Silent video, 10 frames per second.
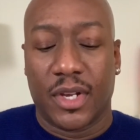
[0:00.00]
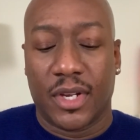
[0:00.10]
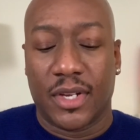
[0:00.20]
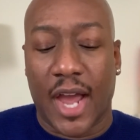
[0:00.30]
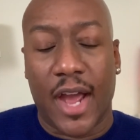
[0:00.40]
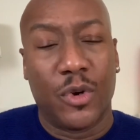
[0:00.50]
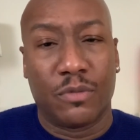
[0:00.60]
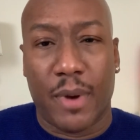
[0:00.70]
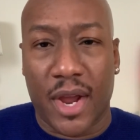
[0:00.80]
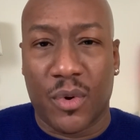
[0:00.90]
guy who's
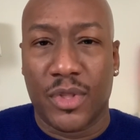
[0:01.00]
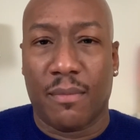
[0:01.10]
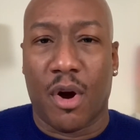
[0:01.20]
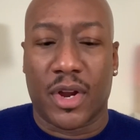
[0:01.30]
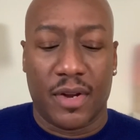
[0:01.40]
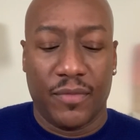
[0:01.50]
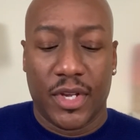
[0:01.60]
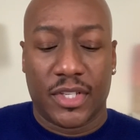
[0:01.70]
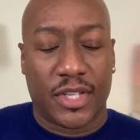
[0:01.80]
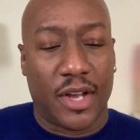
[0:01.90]
back on the market,
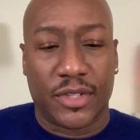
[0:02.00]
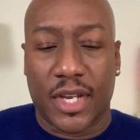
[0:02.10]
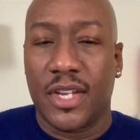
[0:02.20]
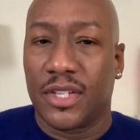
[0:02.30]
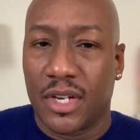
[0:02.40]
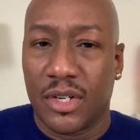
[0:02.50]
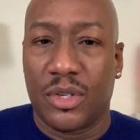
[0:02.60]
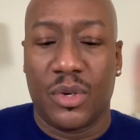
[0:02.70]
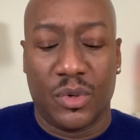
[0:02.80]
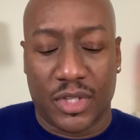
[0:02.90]
sounds like he's a good
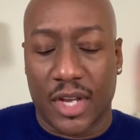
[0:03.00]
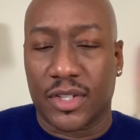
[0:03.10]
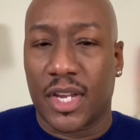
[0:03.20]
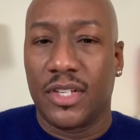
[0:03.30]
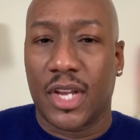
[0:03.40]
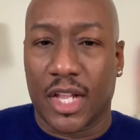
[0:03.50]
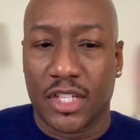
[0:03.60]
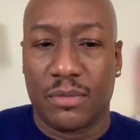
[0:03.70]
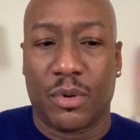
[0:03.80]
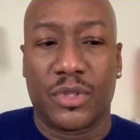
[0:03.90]
dude, sounds like he's
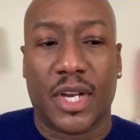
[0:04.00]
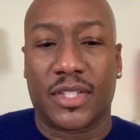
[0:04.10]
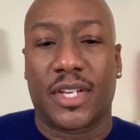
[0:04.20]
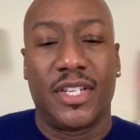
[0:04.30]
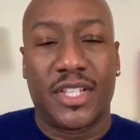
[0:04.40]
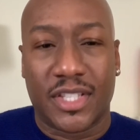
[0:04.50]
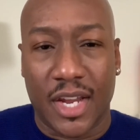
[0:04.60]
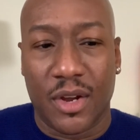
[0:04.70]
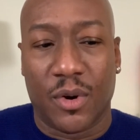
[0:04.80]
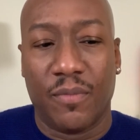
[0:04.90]
eligible, sounds like he's
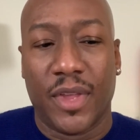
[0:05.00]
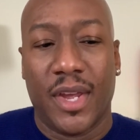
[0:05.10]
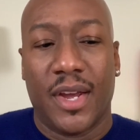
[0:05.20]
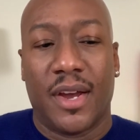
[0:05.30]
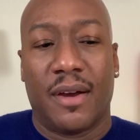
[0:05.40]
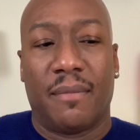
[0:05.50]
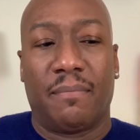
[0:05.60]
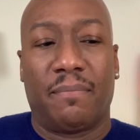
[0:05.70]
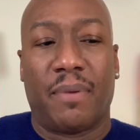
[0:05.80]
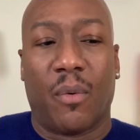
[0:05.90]
single,
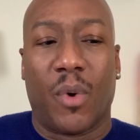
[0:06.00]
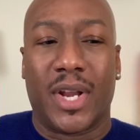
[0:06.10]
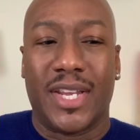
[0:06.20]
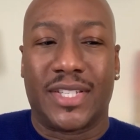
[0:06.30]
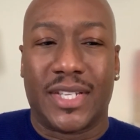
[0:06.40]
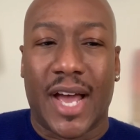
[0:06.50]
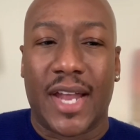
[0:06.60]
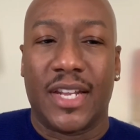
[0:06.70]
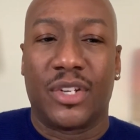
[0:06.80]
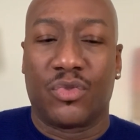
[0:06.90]
but what he's
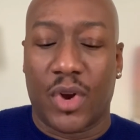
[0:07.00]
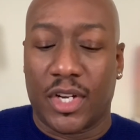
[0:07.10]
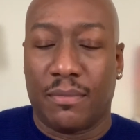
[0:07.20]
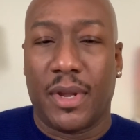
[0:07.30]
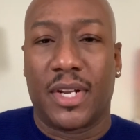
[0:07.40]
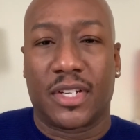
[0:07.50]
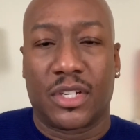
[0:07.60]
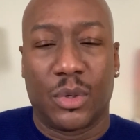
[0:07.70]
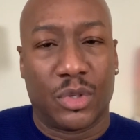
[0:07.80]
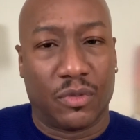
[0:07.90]
not is ready to be in an exclusive